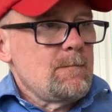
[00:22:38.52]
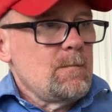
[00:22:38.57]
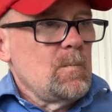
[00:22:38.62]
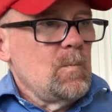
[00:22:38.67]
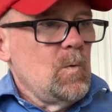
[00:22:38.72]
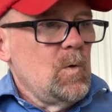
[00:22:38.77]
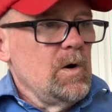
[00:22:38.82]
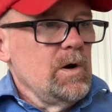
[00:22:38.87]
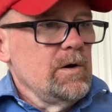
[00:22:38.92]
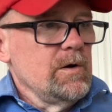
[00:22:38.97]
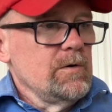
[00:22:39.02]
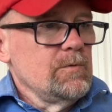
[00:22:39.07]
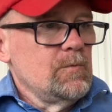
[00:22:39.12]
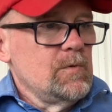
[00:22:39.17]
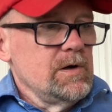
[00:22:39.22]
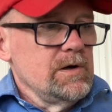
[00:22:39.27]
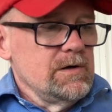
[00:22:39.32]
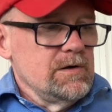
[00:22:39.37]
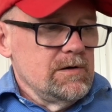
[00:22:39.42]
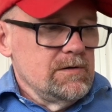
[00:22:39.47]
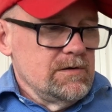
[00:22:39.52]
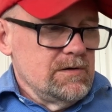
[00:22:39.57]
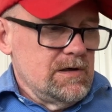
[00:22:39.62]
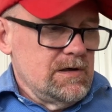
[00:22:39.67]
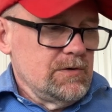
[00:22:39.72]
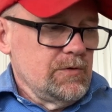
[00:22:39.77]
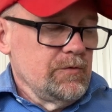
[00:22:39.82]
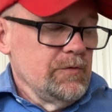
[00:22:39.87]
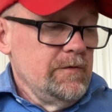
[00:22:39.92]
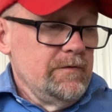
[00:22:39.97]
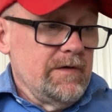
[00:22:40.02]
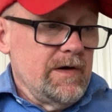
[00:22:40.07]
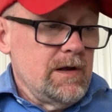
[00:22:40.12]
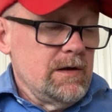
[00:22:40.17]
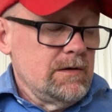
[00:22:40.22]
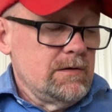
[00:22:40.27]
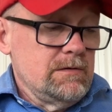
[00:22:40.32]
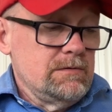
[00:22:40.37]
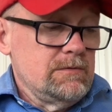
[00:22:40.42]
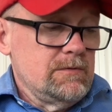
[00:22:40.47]

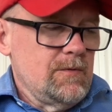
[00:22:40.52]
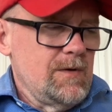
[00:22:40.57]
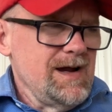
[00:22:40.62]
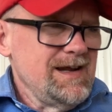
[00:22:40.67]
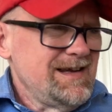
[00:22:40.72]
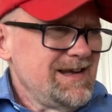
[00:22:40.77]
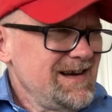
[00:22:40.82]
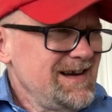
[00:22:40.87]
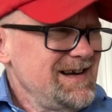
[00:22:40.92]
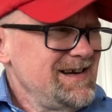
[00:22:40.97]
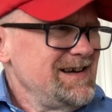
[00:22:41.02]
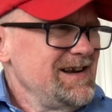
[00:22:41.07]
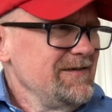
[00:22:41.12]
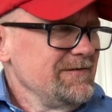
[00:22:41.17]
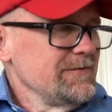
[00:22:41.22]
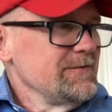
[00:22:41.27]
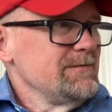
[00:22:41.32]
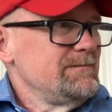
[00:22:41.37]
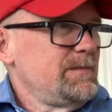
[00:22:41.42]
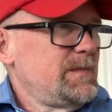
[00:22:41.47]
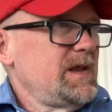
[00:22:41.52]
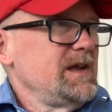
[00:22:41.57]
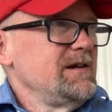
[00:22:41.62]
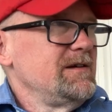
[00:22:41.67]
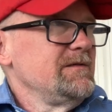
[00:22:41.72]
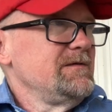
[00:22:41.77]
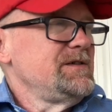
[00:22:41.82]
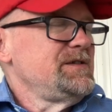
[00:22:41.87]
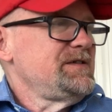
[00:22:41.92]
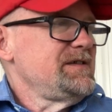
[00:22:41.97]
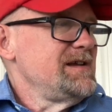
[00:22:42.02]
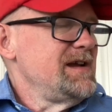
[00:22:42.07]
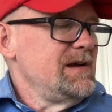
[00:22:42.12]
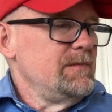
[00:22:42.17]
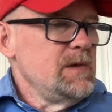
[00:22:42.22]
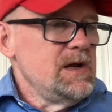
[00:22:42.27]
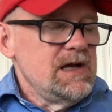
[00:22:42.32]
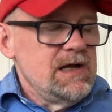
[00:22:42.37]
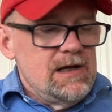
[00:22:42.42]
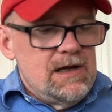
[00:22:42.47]
Grunwald, why can I never think of his
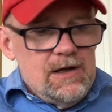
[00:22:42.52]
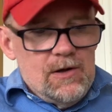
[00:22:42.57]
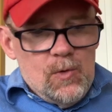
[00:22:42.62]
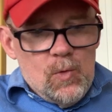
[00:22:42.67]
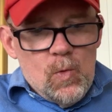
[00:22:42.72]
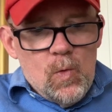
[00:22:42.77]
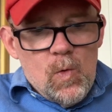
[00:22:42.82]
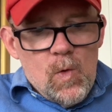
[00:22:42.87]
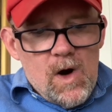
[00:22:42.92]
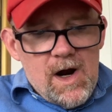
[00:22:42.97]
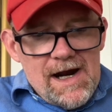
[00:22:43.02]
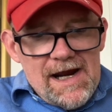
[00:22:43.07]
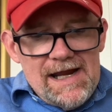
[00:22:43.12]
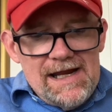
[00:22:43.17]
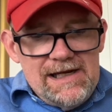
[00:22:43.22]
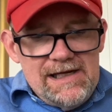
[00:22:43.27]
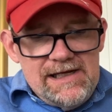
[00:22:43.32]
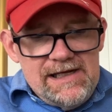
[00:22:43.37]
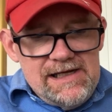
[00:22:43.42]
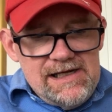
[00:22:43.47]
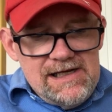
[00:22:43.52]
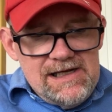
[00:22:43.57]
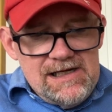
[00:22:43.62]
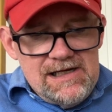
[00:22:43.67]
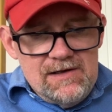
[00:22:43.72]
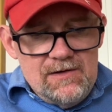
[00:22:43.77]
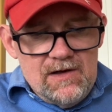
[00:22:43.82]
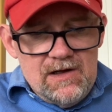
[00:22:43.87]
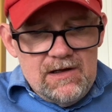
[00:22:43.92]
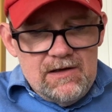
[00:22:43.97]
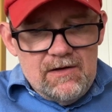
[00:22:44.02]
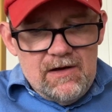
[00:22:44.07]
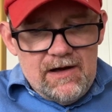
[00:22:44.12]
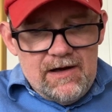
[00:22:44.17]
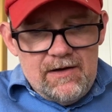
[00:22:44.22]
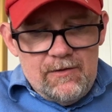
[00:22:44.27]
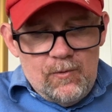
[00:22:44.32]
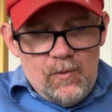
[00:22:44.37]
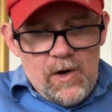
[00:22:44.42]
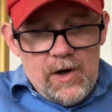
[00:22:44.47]
name? Where he
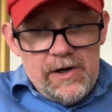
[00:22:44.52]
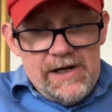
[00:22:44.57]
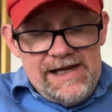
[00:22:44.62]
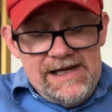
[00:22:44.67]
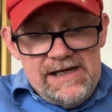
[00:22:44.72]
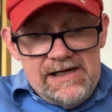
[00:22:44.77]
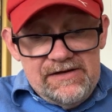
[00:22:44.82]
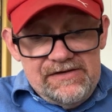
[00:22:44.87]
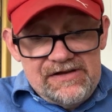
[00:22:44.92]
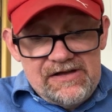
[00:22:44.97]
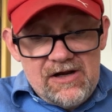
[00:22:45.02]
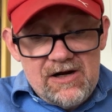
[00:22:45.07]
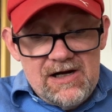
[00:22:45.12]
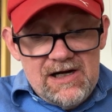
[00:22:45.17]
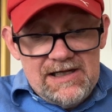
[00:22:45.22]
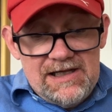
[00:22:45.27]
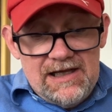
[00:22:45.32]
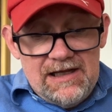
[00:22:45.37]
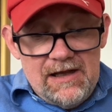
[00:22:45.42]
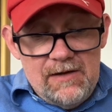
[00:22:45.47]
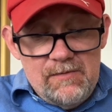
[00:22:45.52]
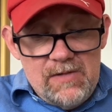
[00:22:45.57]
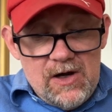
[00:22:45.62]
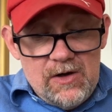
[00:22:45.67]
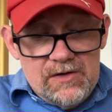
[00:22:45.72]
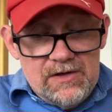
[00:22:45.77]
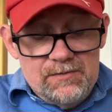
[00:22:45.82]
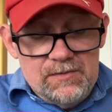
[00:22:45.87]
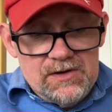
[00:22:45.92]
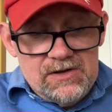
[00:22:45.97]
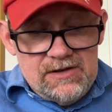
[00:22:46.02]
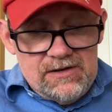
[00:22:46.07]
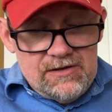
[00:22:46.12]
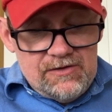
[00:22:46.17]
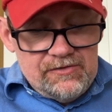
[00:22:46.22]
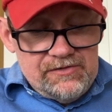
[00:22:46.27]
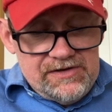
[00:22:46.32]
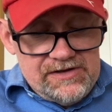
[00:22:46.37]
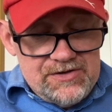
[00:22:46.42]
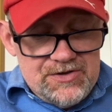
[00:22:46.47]
is talking about the
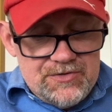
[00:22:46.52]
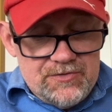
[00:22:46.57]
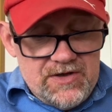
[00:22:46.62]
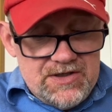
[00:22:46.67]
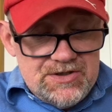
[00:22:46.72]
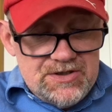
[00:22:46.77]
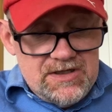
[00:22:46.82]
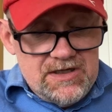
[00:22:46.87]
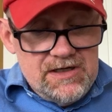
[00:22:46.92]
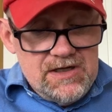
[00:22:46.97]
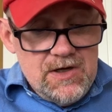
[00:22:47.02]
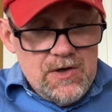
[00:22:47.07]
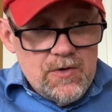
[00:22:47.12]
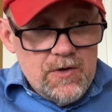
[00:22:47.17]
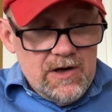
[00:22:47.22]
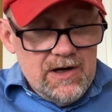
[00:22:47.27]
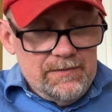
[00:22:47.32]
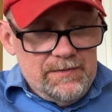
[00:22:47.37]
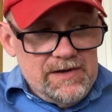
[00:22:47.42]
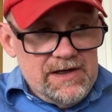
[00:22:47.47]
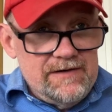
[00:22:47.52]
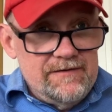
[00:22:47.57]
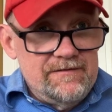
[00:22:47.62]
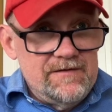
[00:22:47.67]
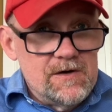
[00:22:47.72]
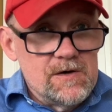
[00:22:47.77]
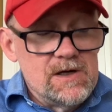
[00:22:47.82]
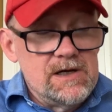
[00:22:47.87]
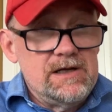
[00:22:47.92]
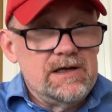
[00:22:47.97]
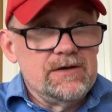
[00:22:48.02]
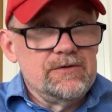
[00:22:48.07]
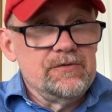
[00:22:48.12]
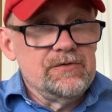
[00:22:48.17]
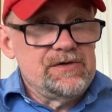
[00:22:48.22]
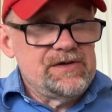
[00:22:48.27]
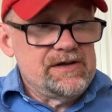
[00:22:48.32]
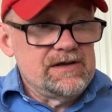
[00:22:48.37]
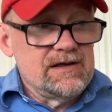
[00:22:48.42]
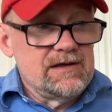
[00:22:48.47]
political situation in Europe in a very
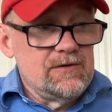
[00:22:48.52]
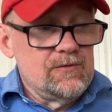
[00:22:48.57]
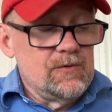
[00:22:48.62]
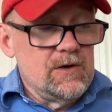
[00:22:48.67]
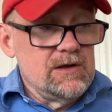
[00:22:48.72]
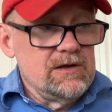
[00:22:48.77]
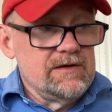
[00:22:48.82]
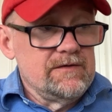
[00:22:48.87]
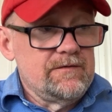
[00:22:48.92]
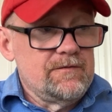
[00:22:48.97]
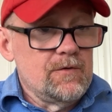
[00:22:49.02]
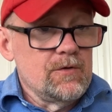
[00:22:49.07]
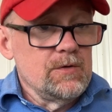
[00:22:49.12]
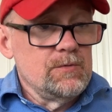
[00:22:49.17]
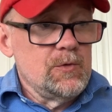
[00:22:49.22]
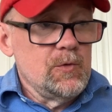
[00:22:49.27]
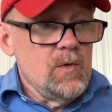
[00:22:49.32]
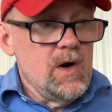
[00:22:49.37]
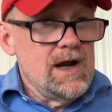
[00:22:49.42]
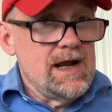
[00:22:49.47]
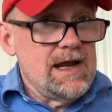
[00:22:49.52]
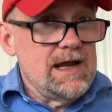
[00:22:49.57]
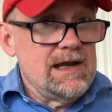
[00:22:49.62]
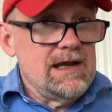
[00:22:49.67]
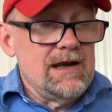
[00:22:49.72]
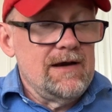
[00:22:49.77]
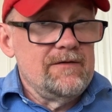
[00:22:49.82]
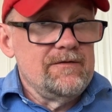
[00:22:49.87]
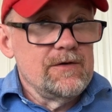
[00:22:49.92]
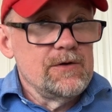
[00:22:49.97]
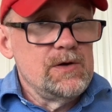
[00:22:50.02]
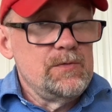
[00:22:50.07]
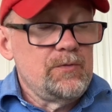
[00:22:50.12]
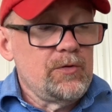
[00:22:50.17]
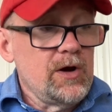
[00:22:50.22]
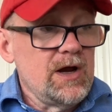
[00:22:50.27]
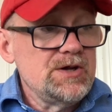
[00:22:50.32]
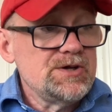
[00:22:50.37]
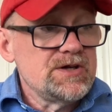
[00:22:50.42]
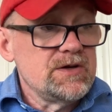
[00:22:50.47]
interesting and well-informed way, in a very
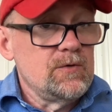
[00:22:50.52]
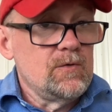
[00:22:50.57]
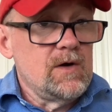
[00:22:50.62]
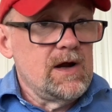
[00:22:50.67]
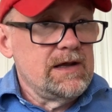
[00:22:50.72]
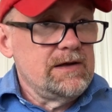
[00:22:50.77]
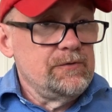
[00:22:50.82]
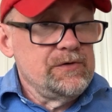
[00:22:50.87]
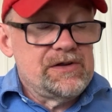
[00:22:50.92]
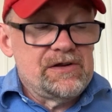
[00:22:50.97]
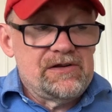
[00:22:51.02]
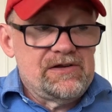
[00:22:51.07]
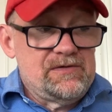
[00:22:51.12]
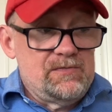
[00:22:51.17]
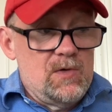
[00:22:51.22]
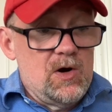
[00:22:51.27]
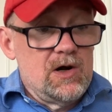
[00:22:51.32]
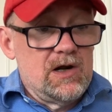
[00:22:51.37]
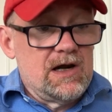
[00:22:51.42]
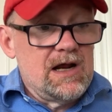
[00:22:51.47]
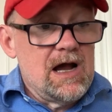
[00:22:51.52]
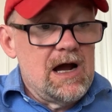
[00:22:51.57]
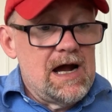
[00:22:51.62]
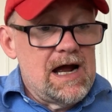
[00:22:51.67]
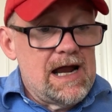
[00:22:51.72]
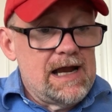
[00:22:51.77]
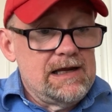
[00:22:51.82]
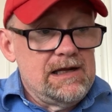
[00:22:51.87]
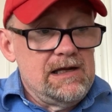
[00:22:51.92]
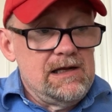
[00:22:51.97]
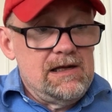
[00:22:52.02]
prescient way. He was a smart guy.